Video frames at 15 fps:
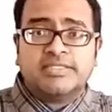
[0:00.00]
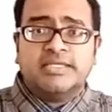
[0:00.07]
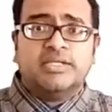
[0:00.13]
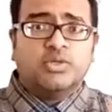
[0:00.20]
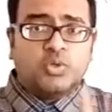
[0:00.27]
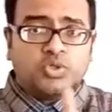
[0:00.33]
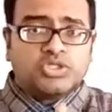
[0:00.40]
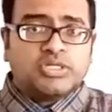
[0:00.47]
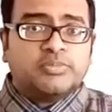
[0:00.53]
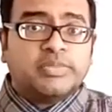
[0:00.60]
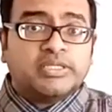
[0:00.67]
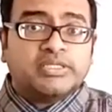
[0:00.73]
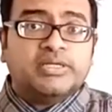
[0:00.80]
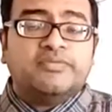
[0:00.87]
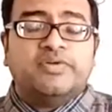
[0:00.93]
In roster
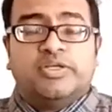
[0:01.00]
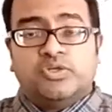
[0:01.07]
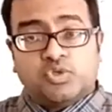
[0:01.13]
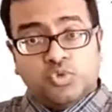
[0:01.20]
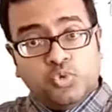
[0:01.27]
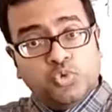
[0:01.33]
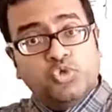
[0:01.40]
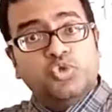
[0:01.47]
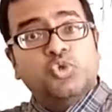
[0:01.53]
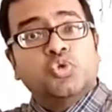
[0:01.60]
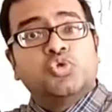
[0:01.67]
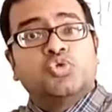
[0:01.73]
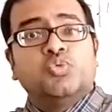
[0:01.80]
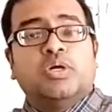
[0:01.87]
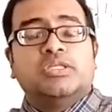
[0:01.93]
method, when 2
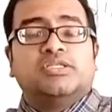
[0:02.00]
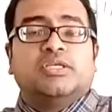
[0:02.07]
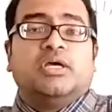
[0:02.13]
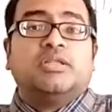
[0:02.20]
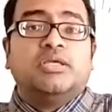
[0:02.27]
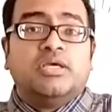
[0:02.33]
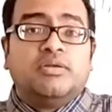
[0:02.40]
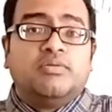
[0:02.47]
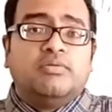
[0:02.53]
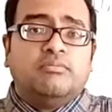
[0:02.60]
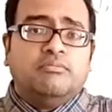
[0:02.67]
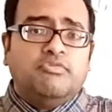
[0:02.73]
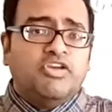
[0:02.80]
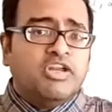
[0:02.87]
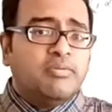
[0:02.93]
huge ones are there,
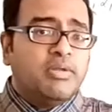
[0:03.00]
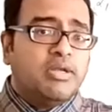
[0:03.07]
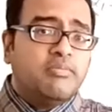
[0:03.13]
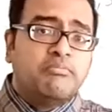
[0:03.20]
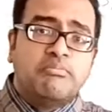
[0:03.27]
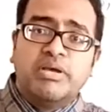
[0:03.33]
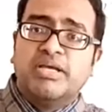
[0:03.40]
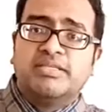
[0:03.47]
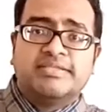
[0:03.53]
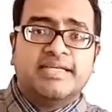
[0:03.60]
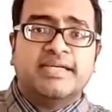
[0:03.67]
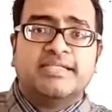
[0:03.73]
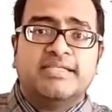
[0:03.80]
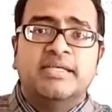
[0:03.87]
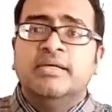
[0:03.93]
very big
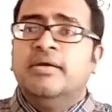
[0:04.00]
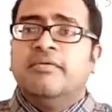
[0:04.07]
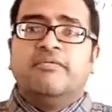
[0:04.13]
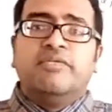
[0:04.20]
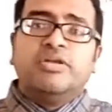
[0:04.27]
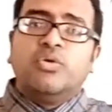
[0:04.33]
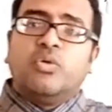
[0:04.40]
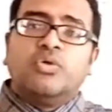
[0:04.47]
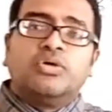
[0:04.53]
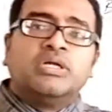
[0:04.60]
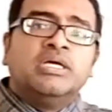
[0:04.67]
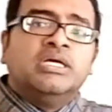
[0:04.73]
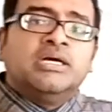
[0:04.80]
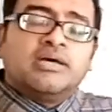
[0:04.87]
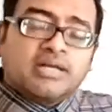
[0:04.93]
sets, we don't
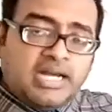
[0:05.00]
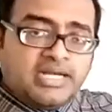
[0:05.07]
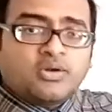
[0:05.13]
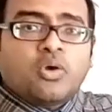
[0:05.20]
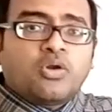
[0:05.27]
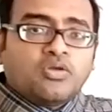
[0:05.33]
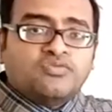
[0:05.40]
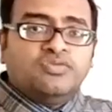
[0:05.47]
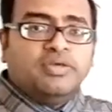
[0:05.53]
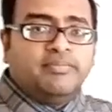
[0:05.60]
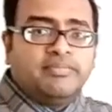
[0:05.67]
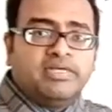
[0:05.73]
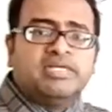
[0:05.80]
write all of them.